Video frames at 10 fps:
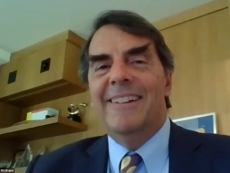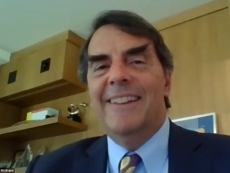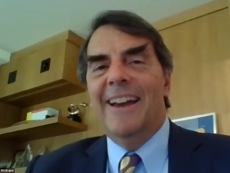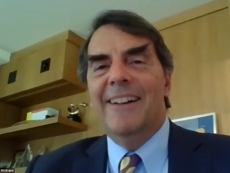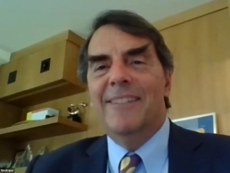
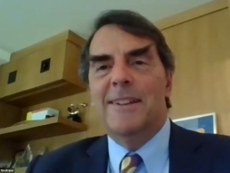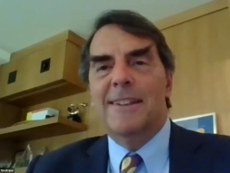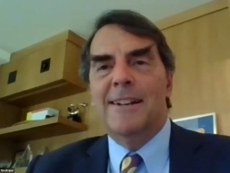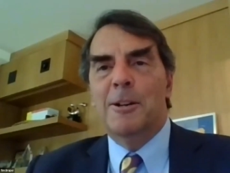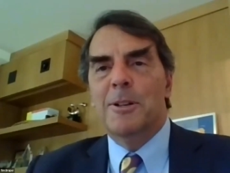Yeah,
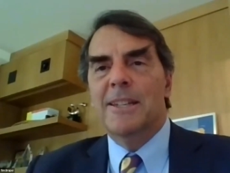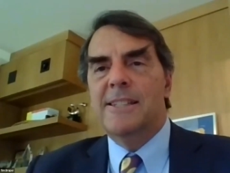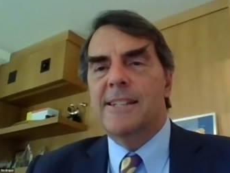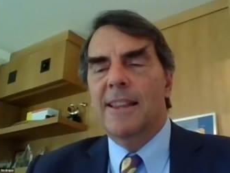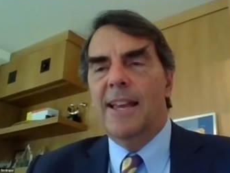and I
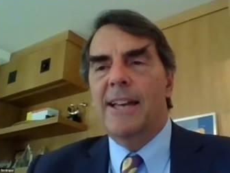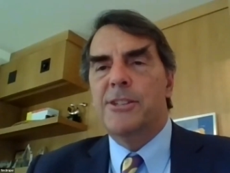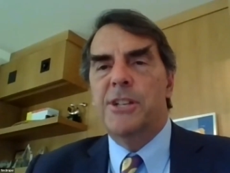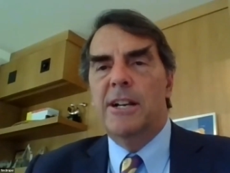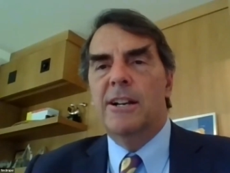released it
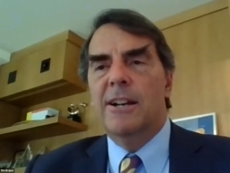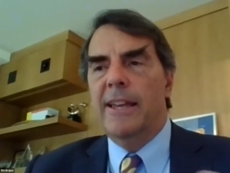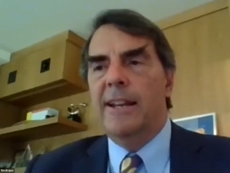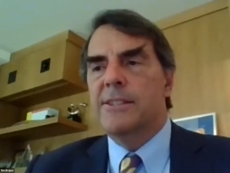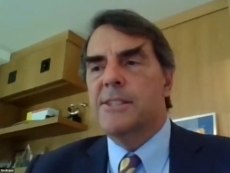last year,
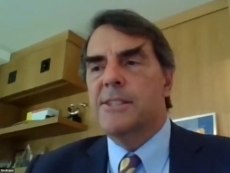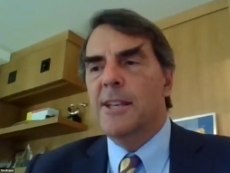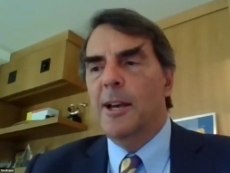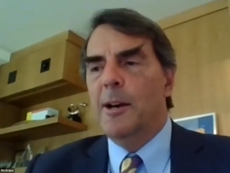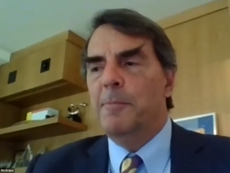and it's
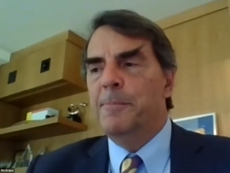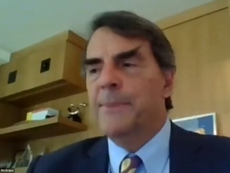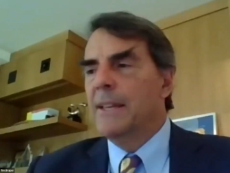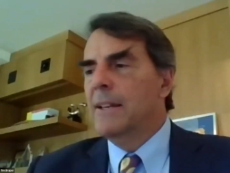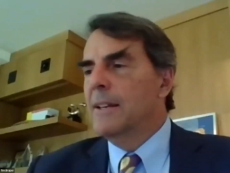
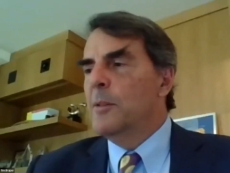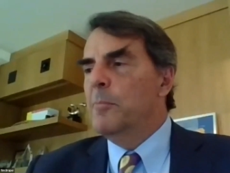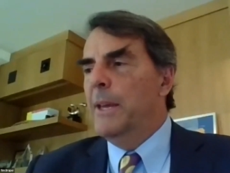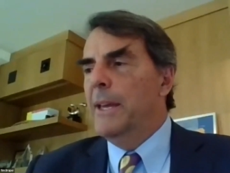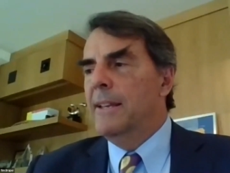
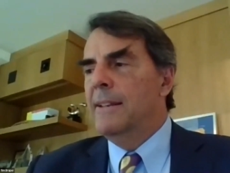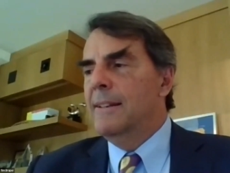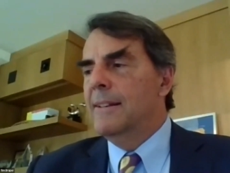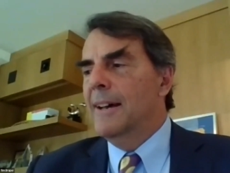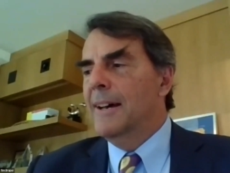been
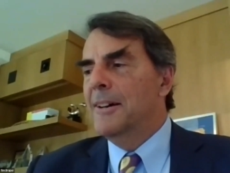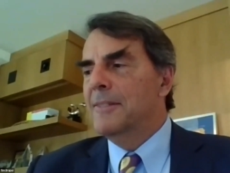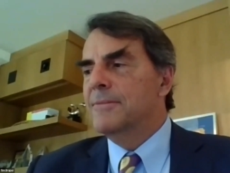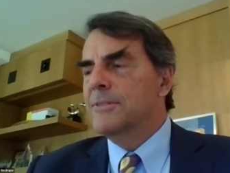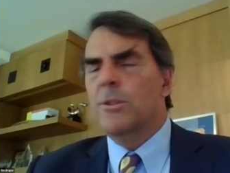
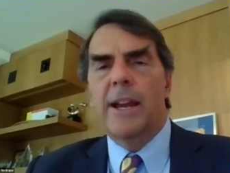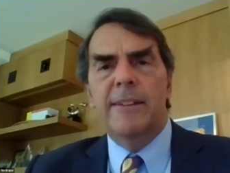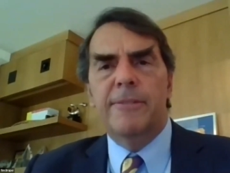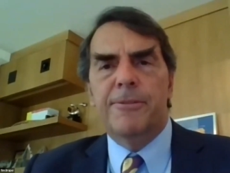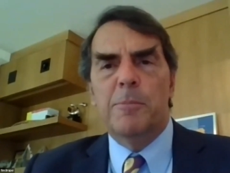
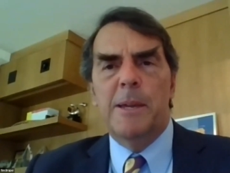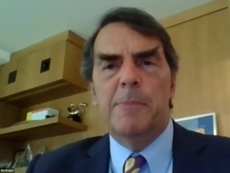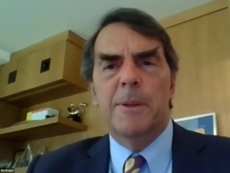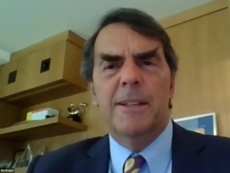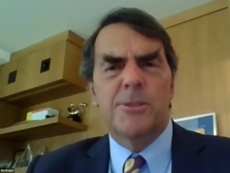great for
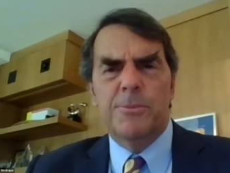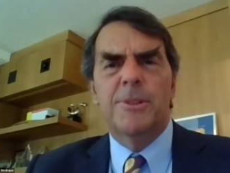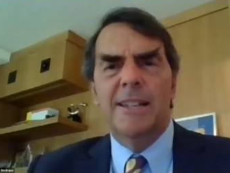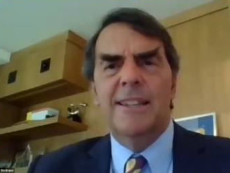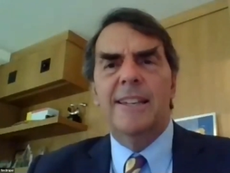people. It's
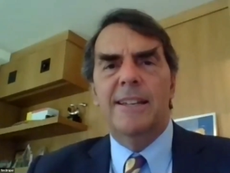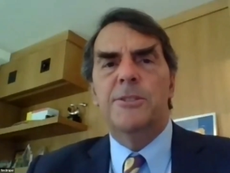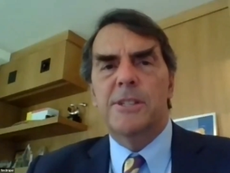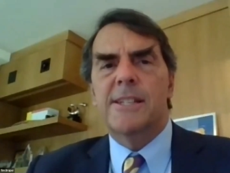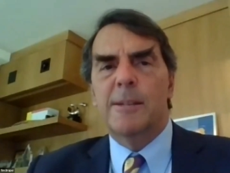really
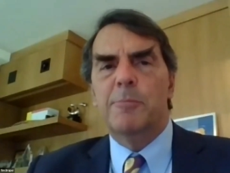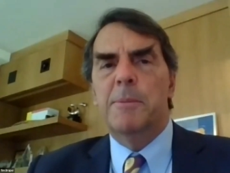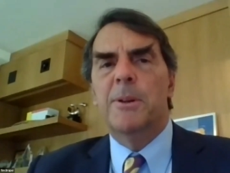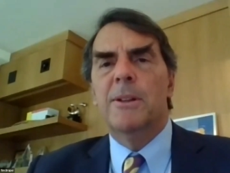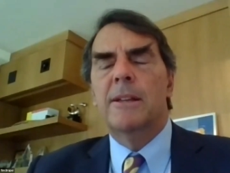interesting.
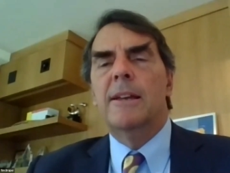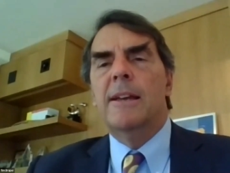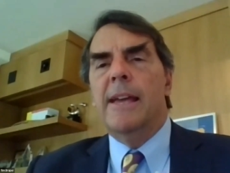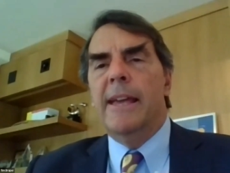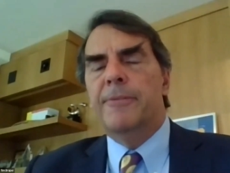People,
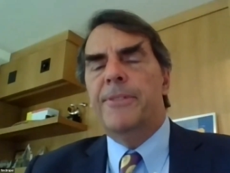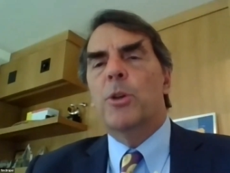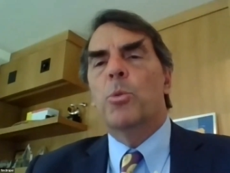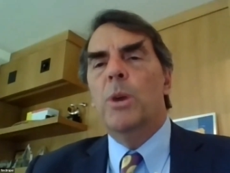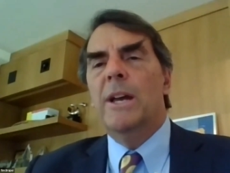if
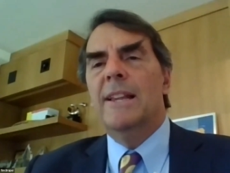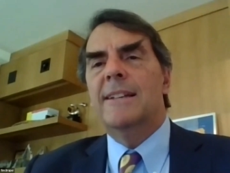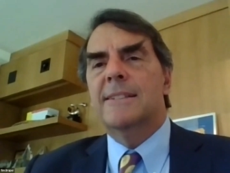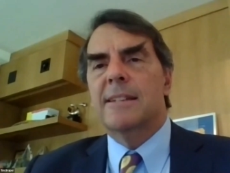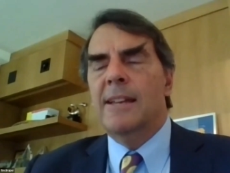they're
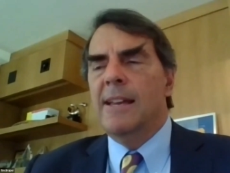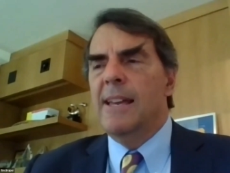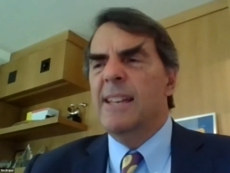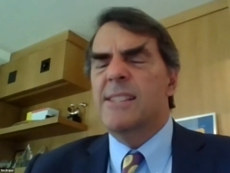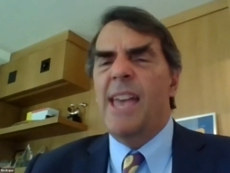willing to,
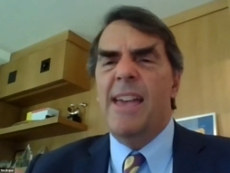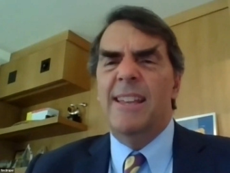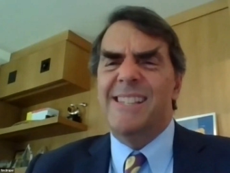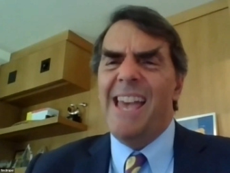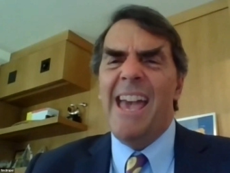
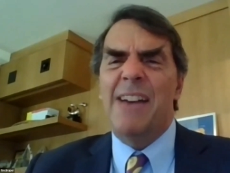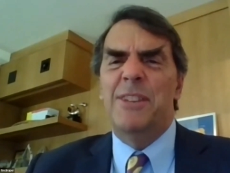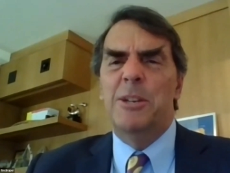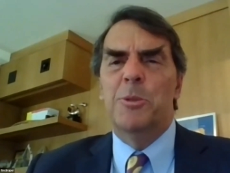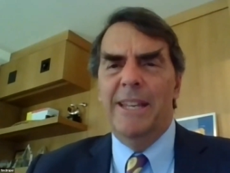it's a
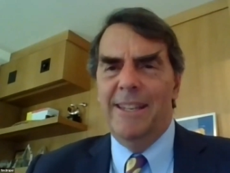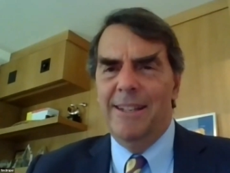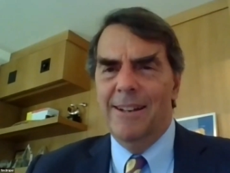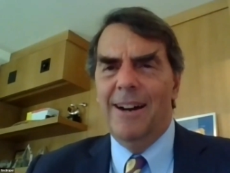heavy read.